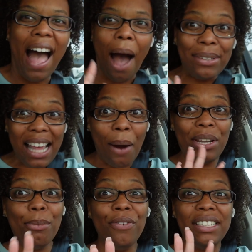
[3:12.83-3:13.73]
I was
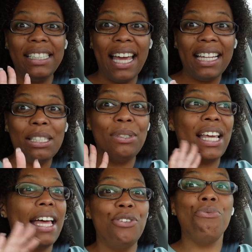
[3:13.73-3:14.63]
already moving to Dallas, which
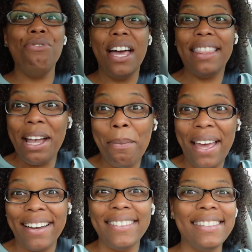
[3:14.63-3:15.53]
I knew nothing
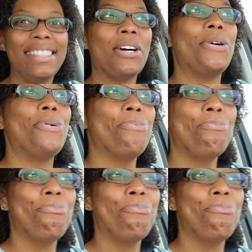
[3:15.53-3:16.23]
about, so